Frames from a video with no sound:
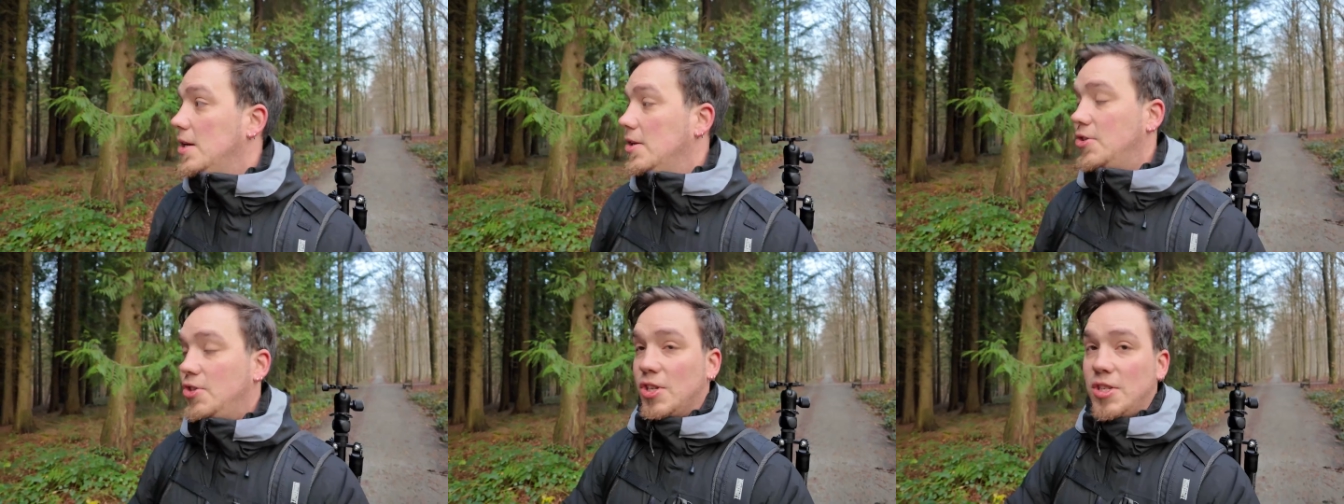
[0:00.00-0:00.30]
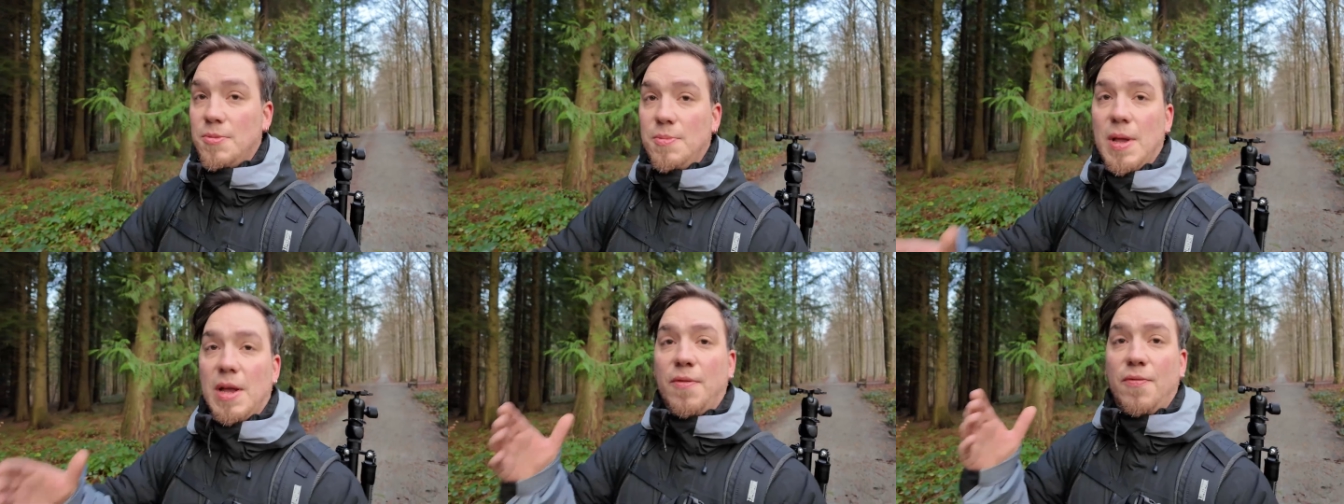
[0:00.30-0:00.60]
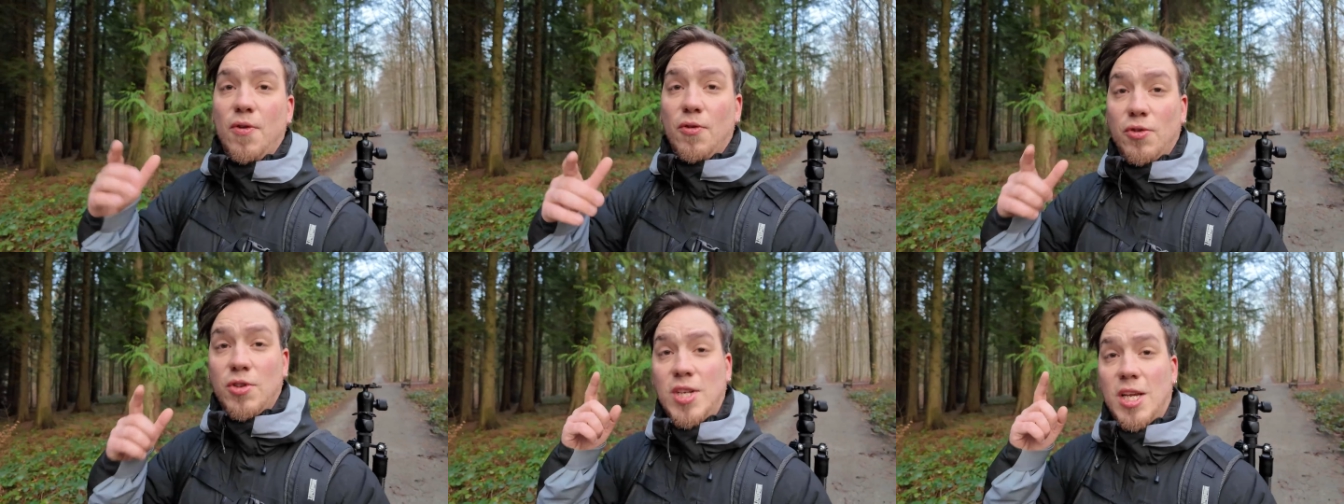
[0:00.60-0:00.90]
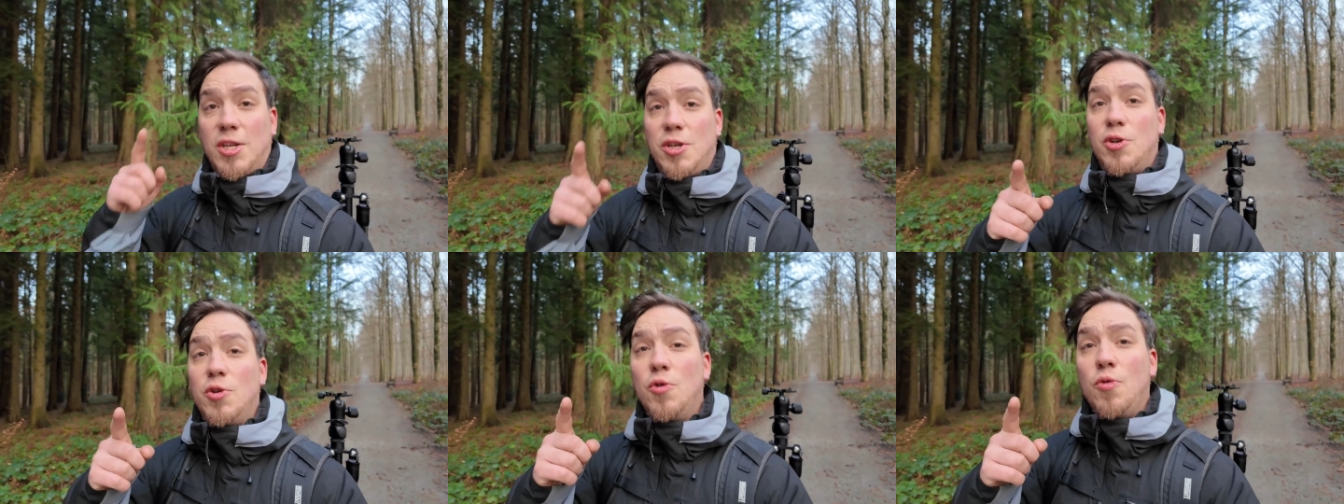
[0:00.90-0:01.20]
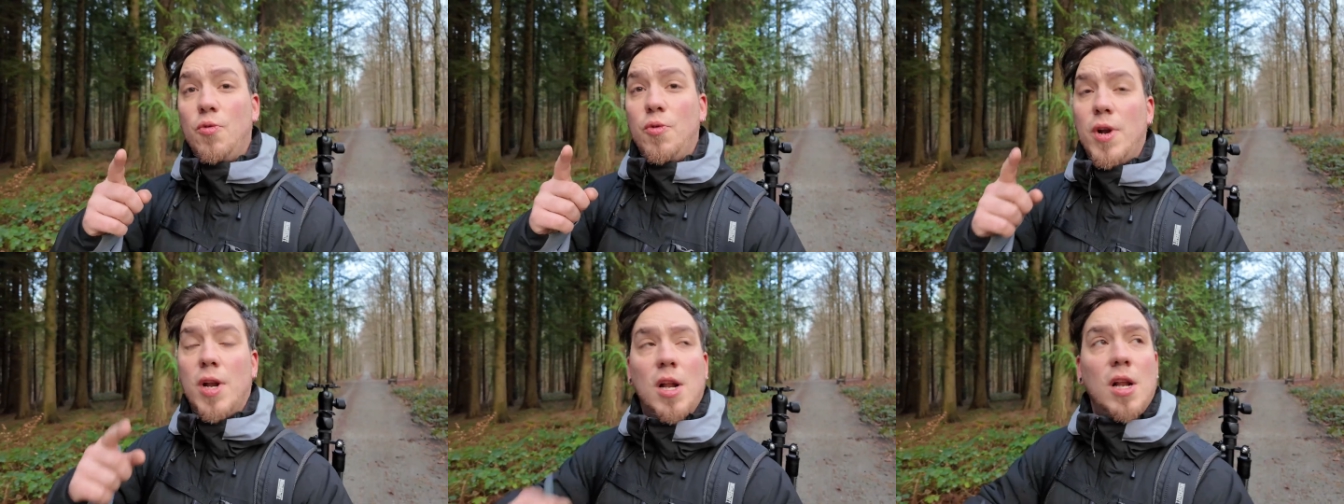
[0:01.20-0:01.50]
just make photos that you
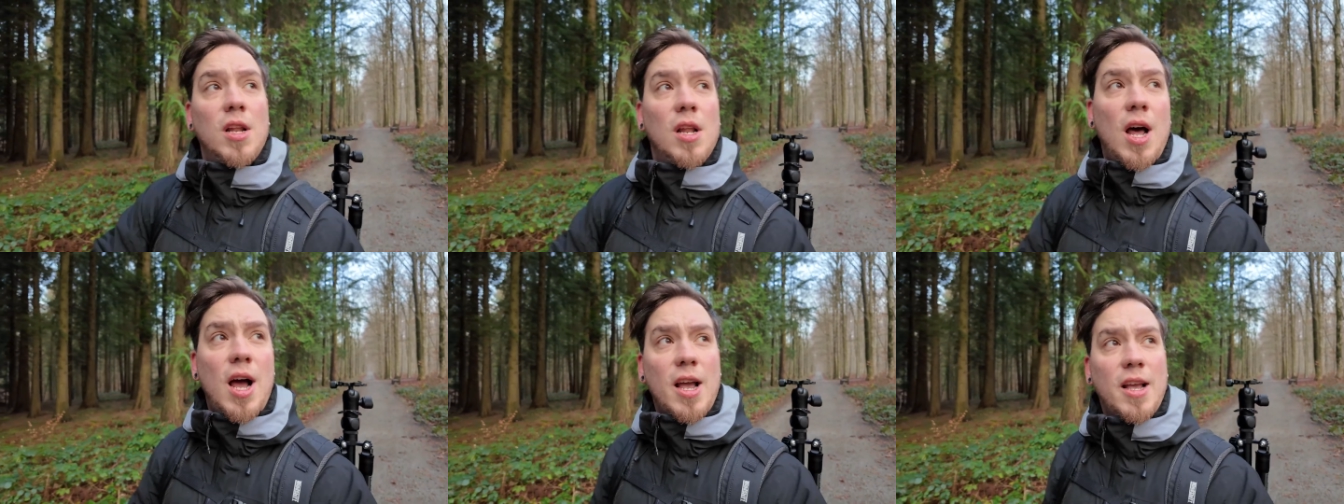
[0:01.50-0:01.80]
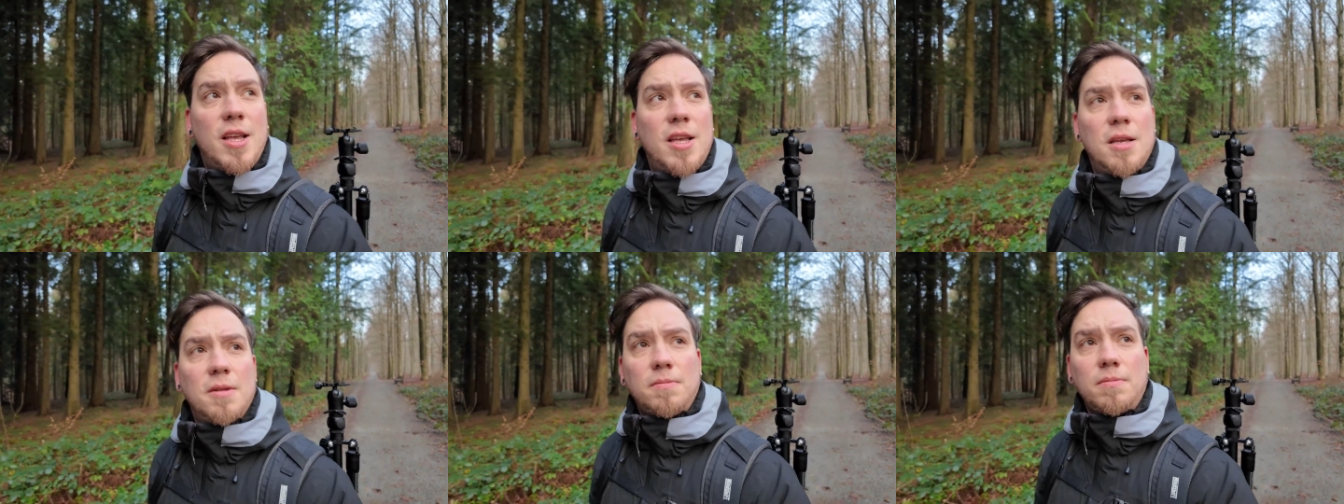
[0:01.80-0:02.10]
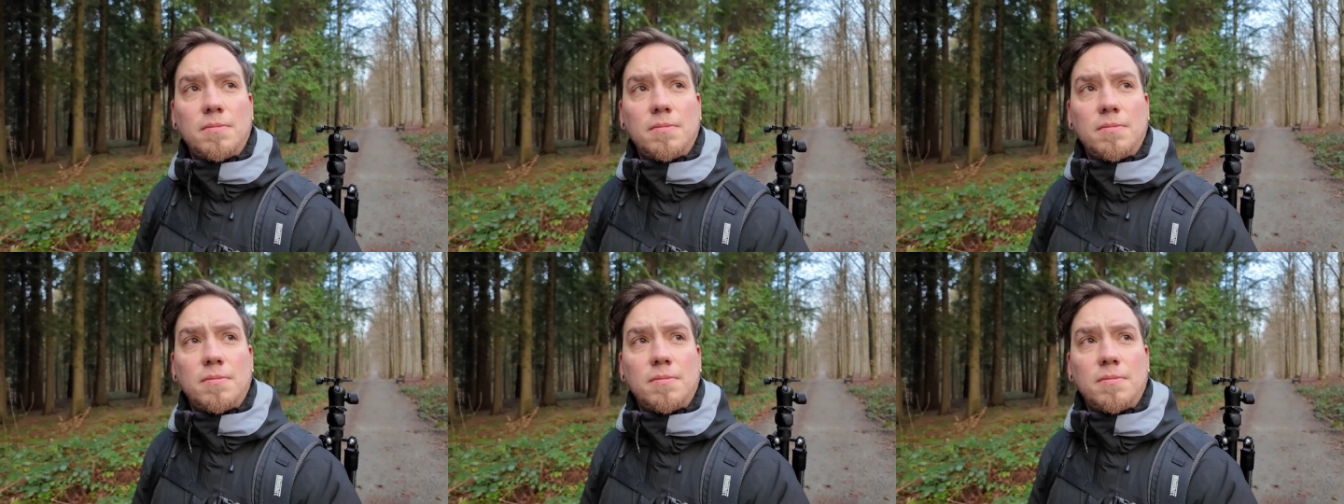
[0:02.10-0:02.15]
really like.